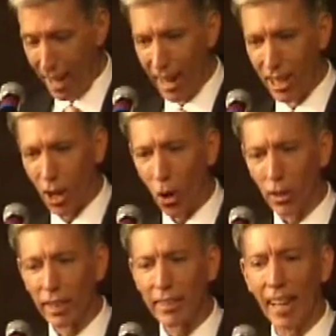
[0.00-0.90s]
He told
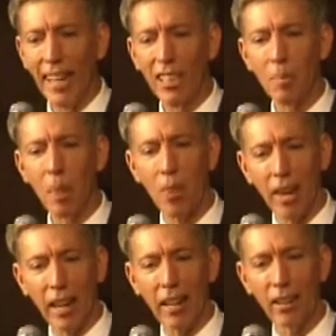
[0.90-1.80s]
us that he's been
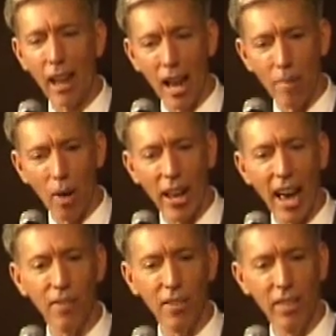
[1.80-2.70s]
thinking a lot about
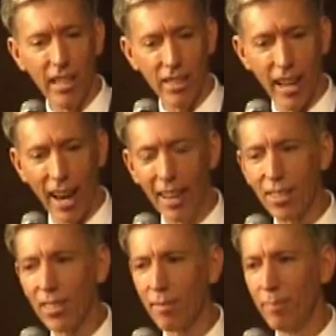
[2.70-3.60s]
heaven these
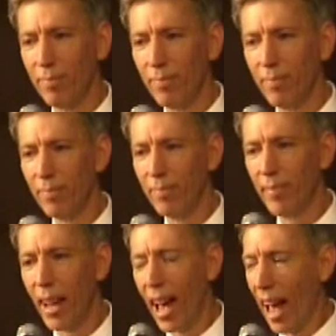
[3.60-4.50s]
days,
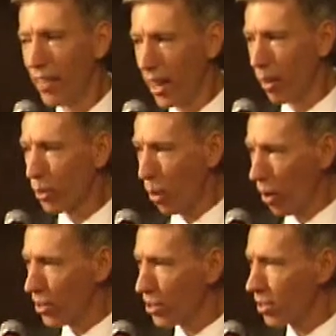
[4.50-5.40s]
and then, of
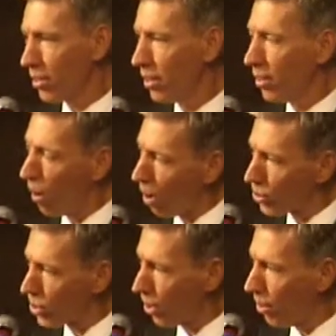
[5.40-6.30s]
course,
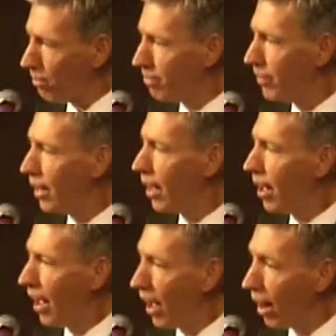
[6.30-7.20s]
also
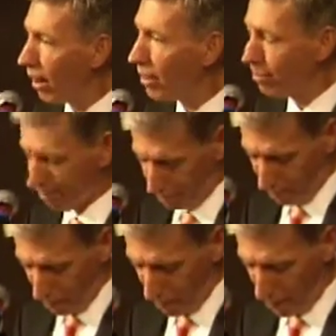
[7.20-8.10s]
hell.
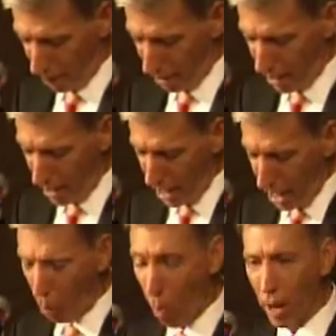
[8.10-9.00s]

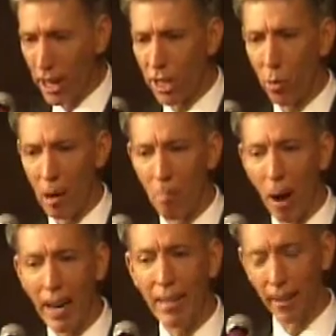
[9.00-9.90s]
He wanted to
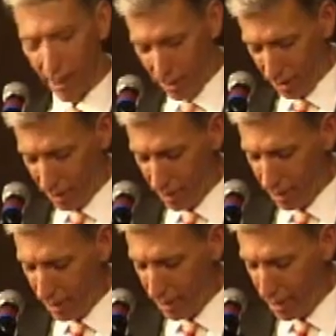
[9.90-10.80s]
remind us
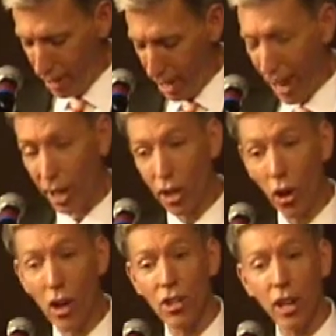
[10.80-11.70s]
and
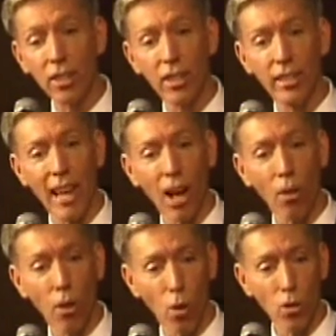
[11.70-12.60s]
encourage us to tell
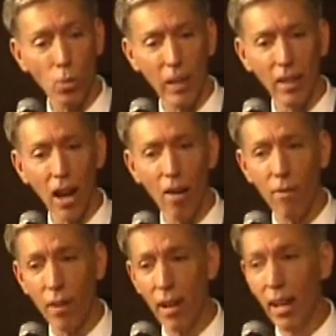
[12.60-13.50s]
those we
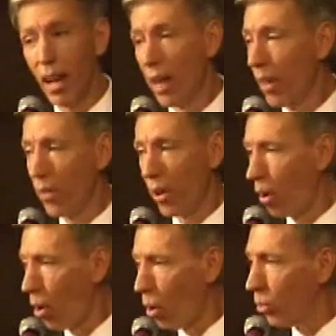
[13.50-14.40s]
love that there
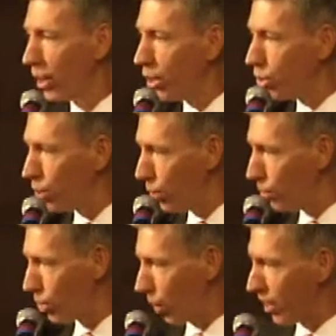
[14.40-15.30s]
are only 2
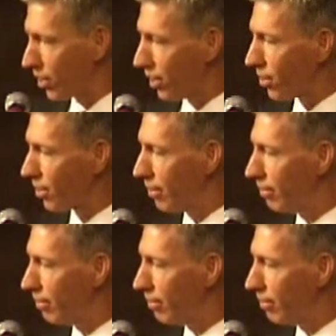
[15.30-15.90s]
choices: